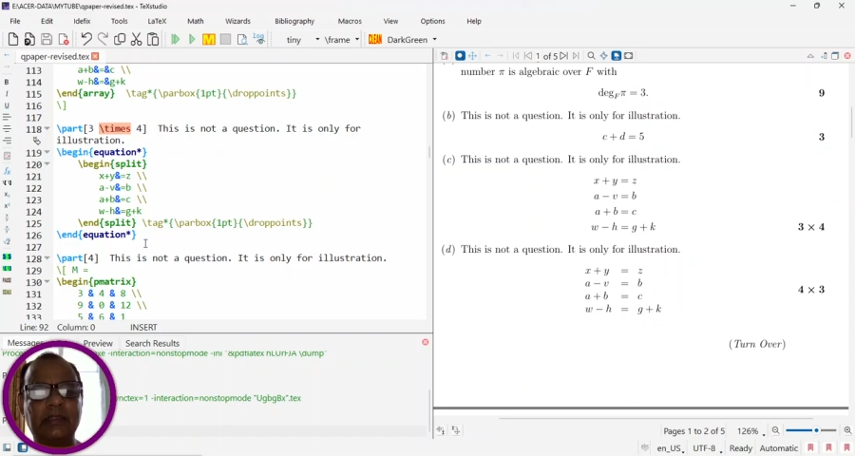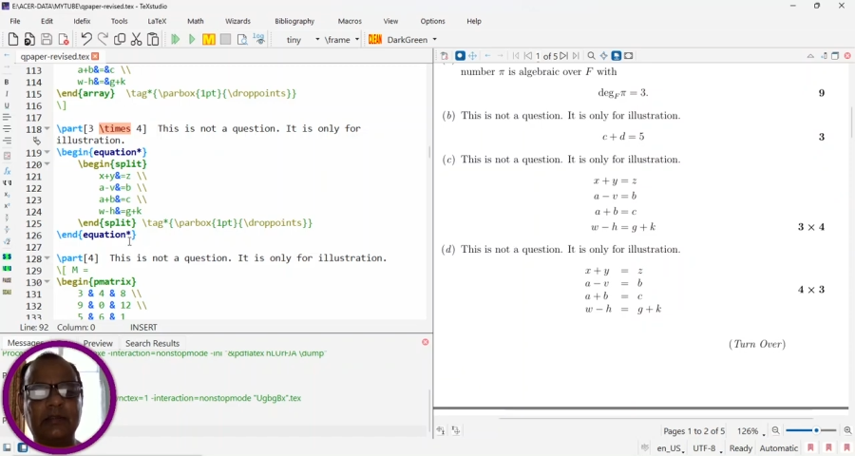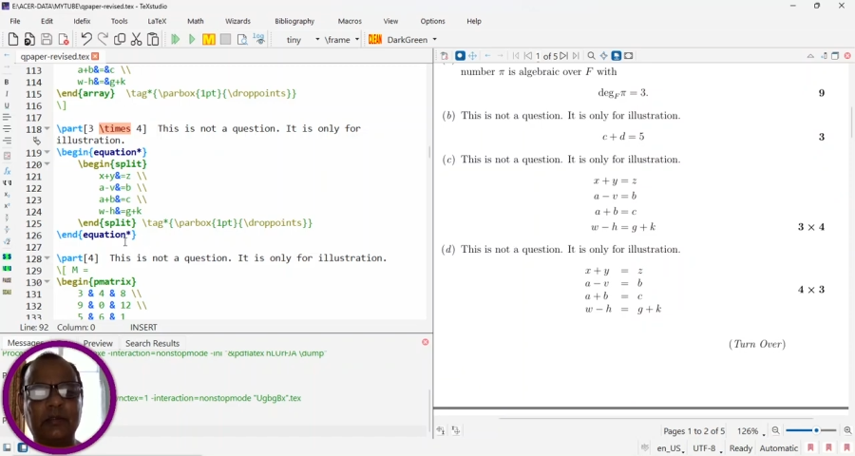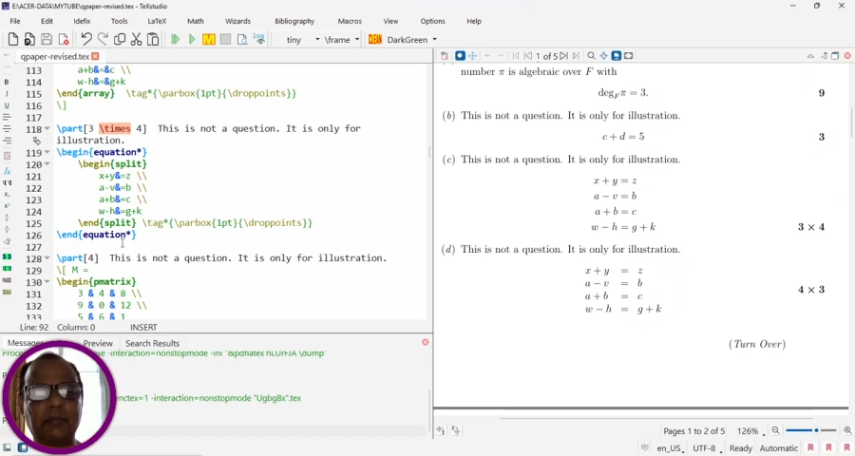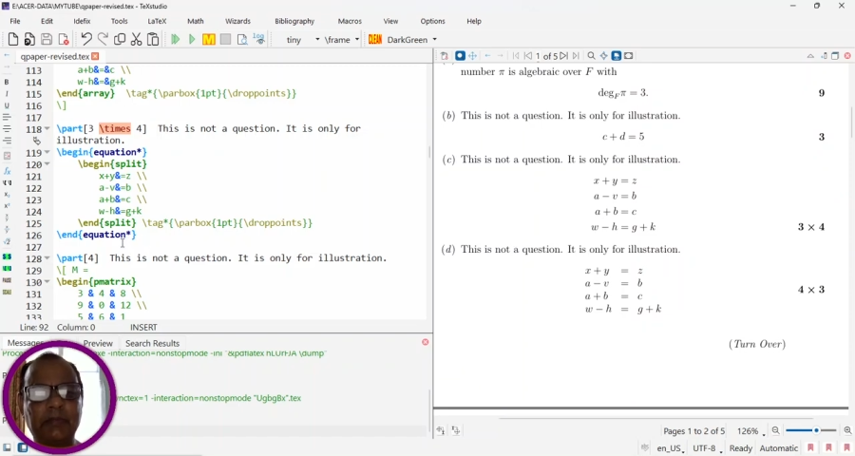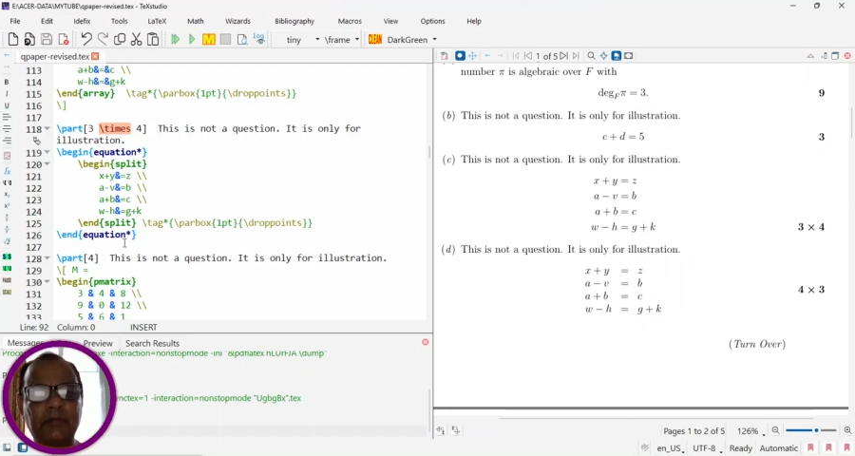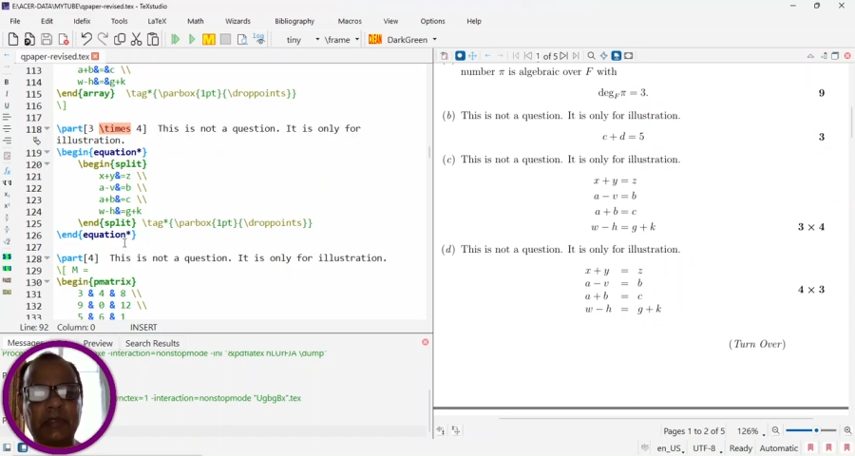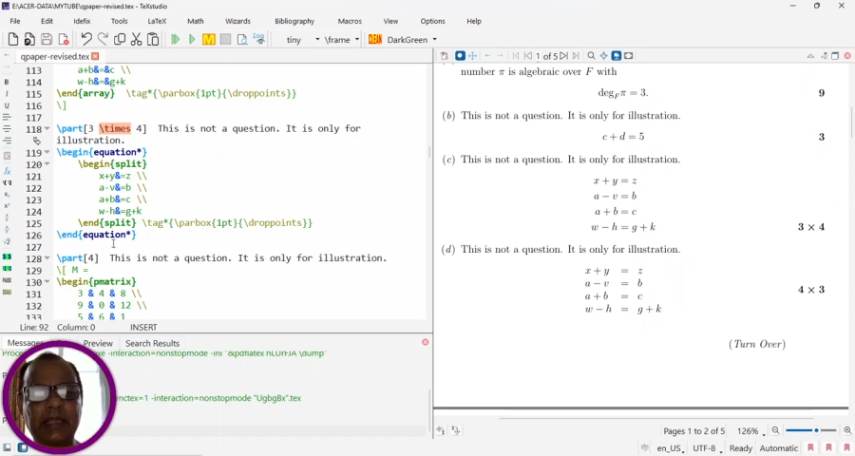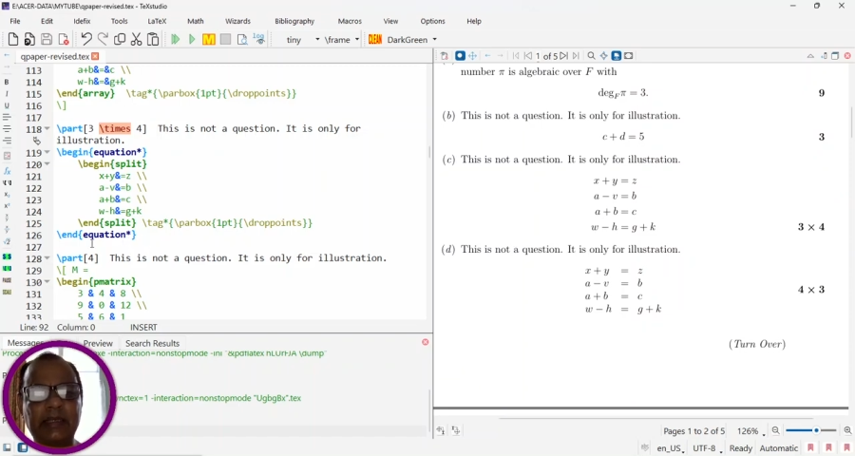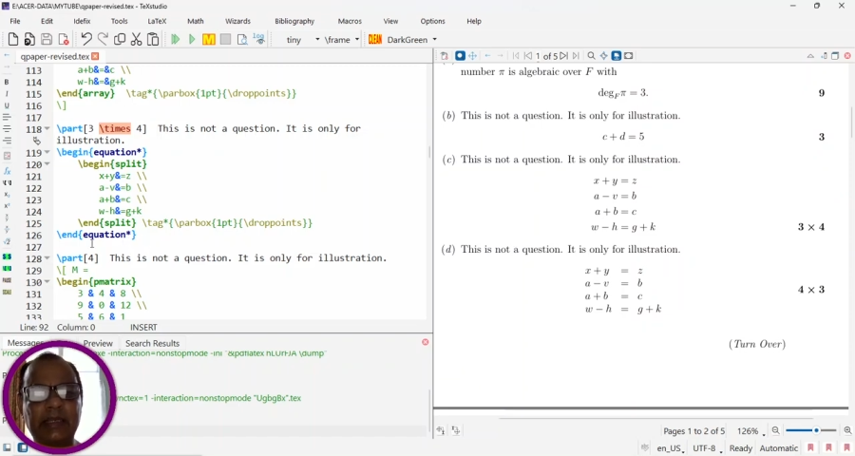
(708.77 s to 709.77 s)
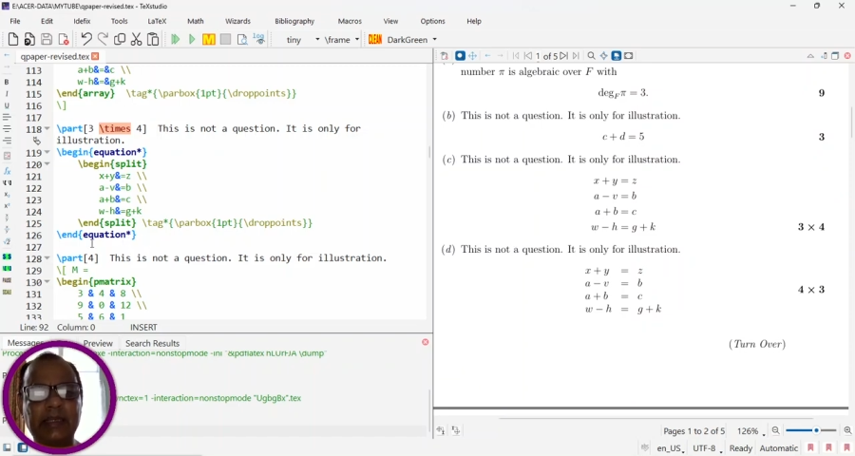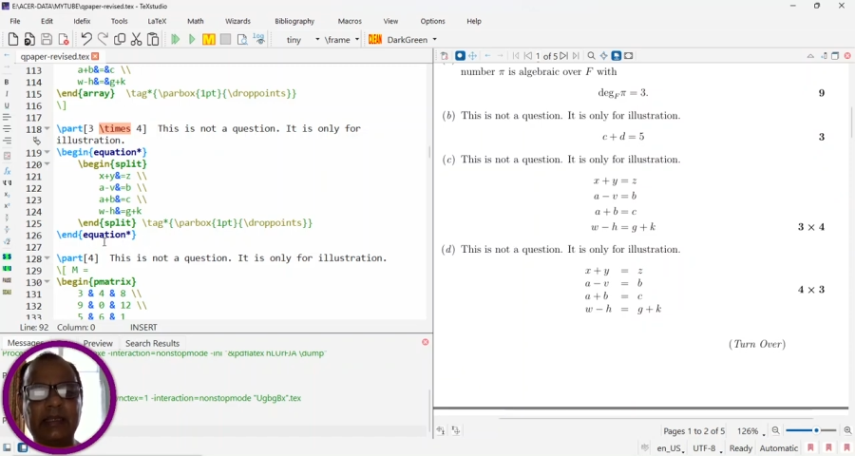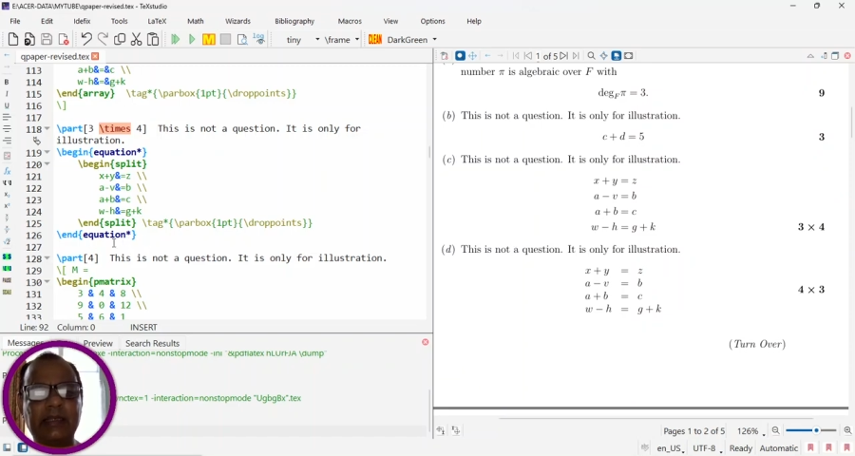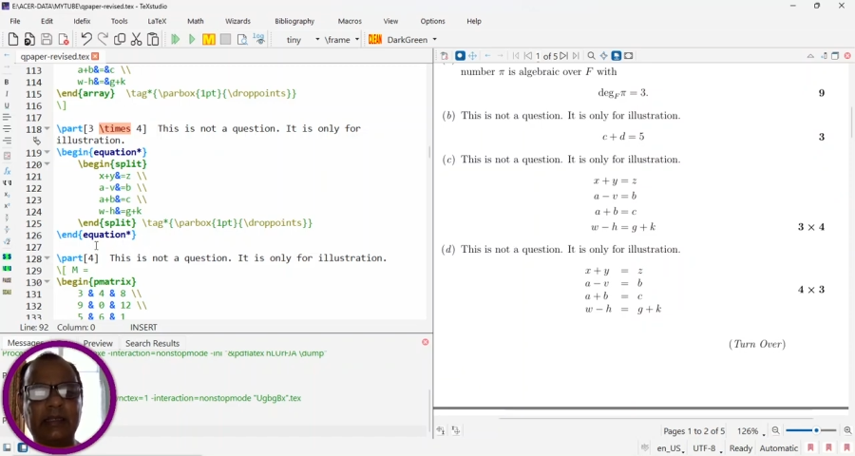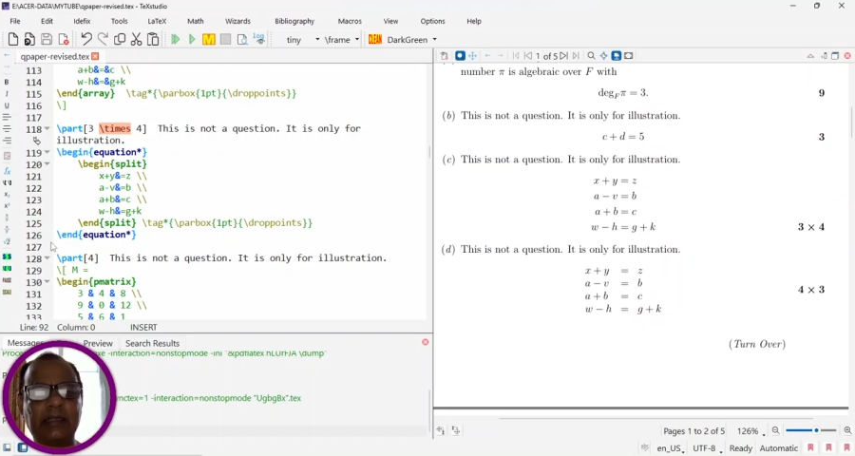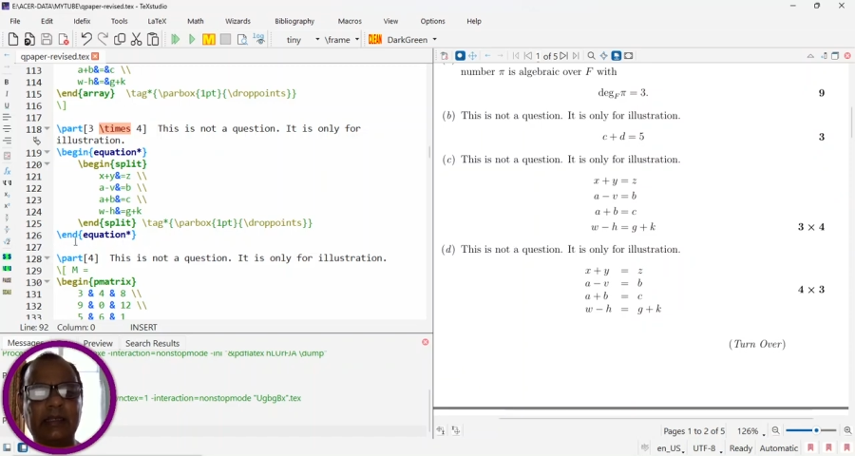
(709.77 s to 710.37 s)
So before ending